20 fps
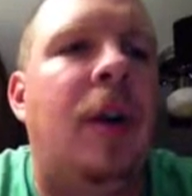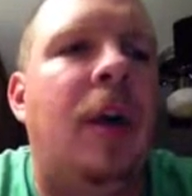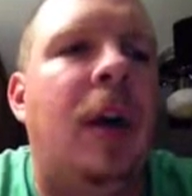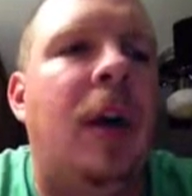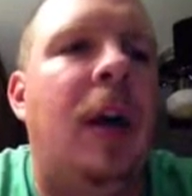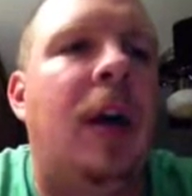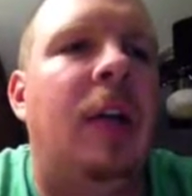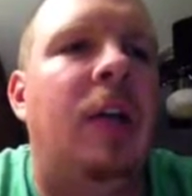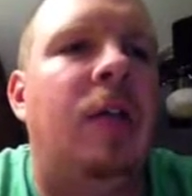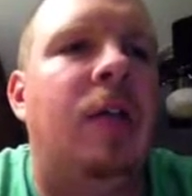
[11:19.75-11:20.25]

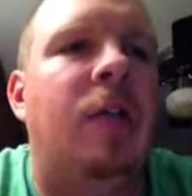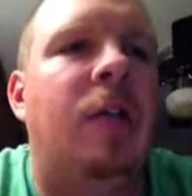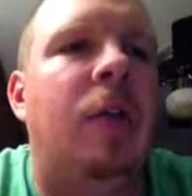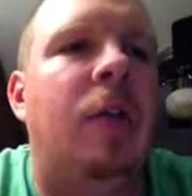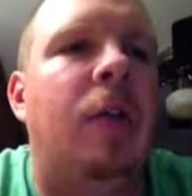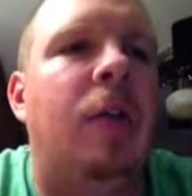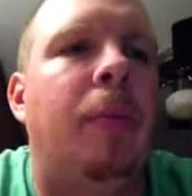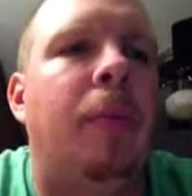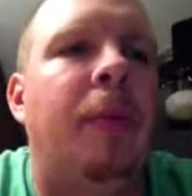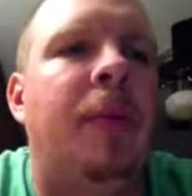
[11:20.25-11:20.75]
and
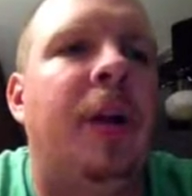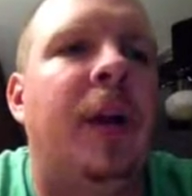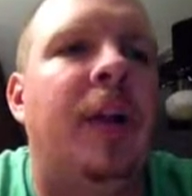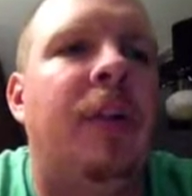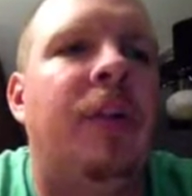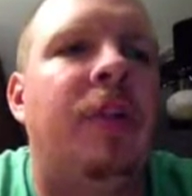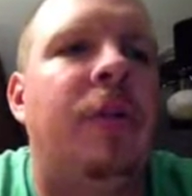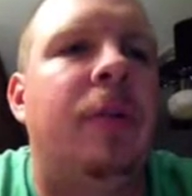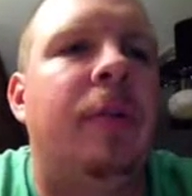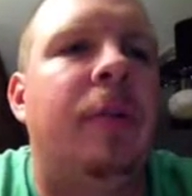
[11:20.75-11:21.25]
so
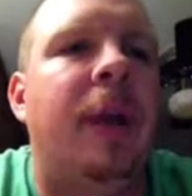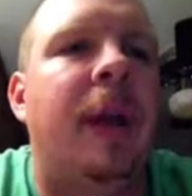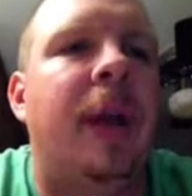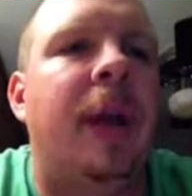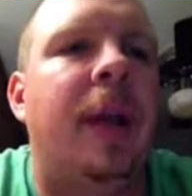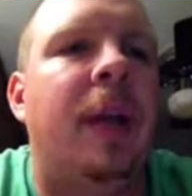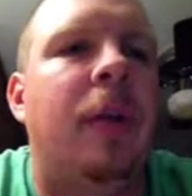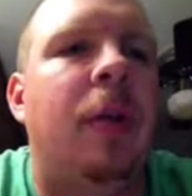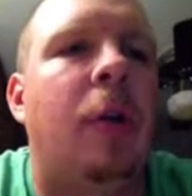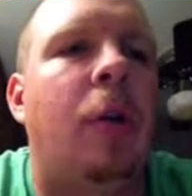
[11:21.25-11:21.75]
potassium
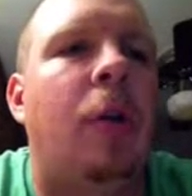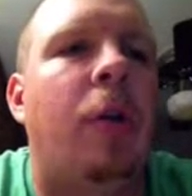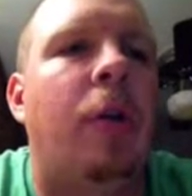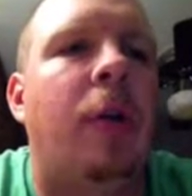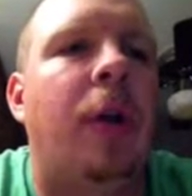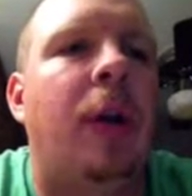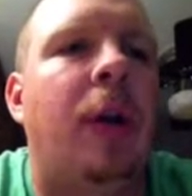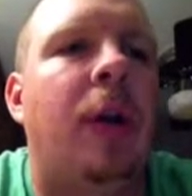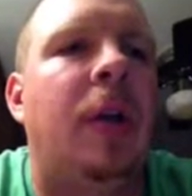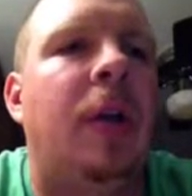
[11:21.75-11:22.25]
and
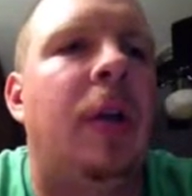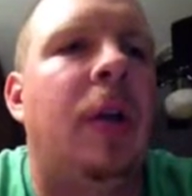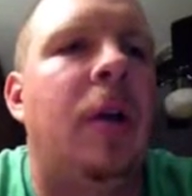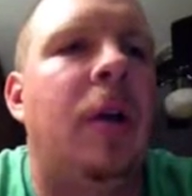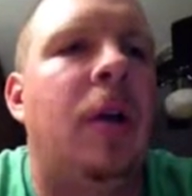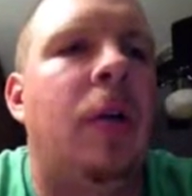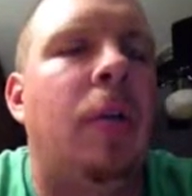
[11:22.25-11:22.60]
chlorine